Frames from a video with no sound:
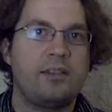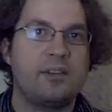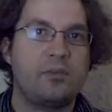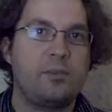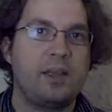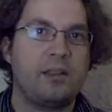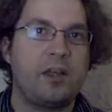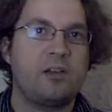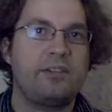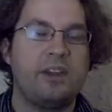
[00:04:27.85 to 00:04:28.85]
this will be a
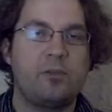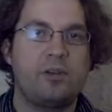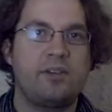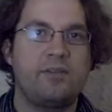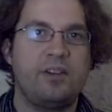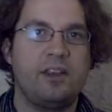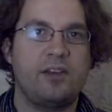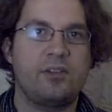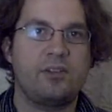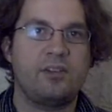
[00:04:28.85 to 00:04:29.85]
long sequence of
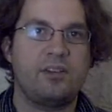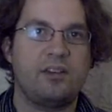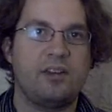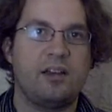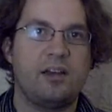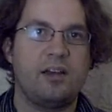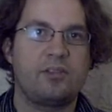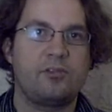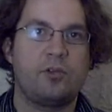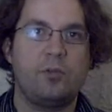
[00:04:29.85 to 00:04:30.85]
videos uh,
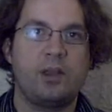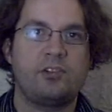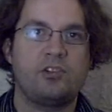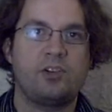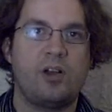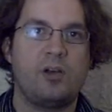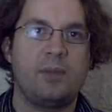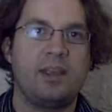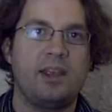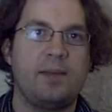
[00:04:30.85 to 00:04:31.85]
through which I'll
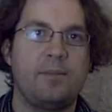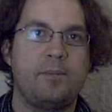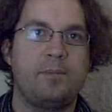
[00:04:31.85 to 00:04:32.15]
be